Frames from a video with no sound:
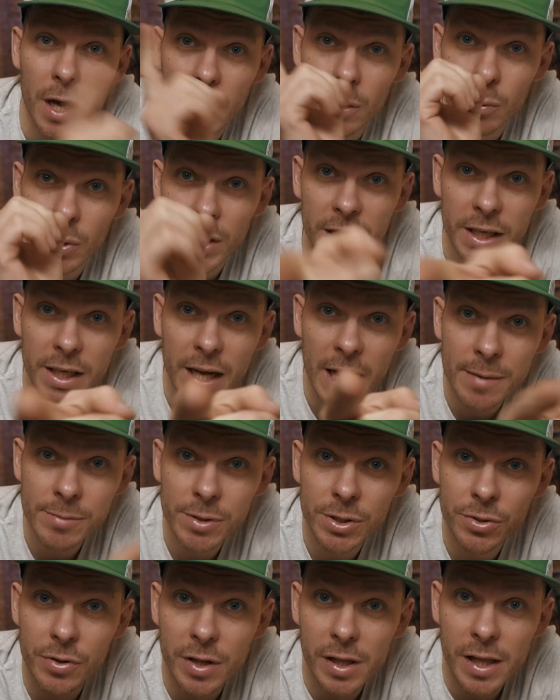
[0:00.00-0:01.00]
When it
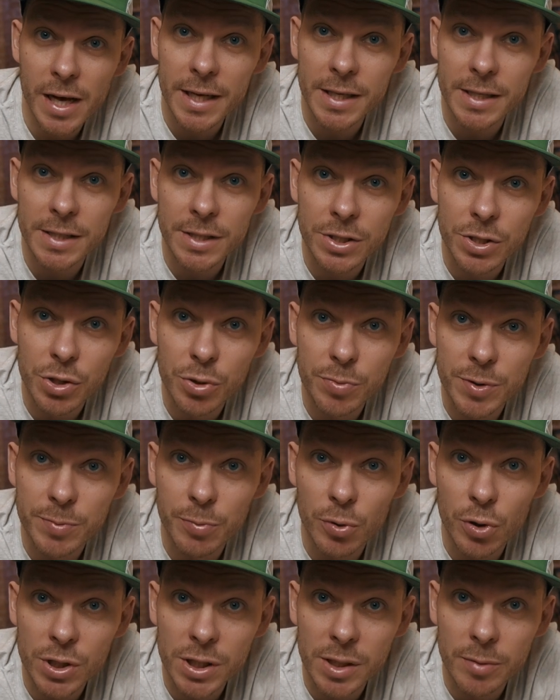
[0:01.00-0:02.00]
comes to the lightest tubes
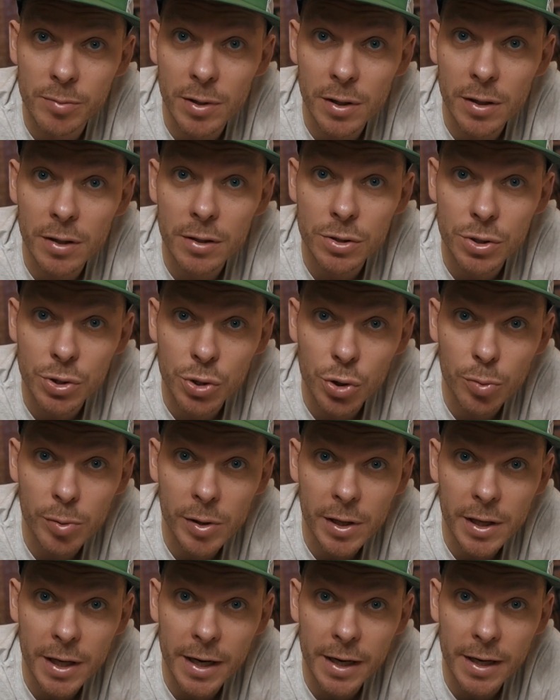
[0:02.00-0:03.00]
possible,
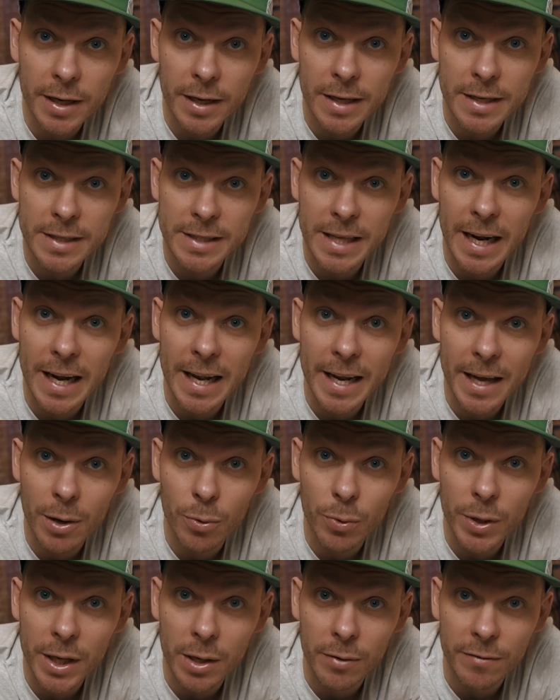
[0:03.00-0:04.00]
Tubolito is the clear
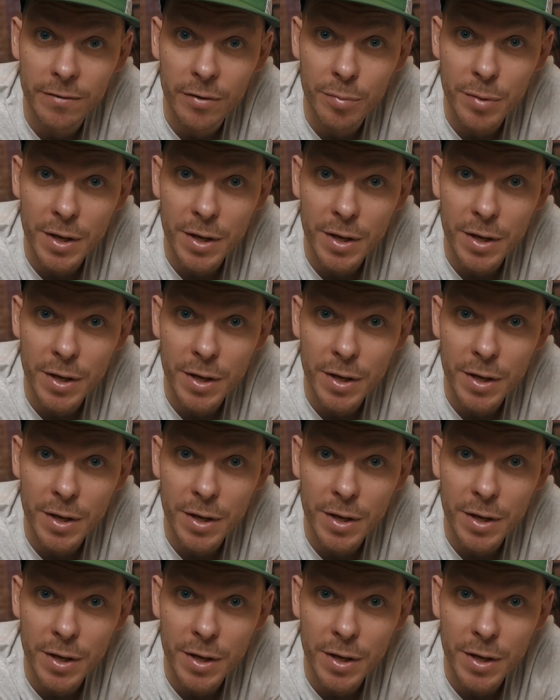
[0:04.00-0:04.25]
winner for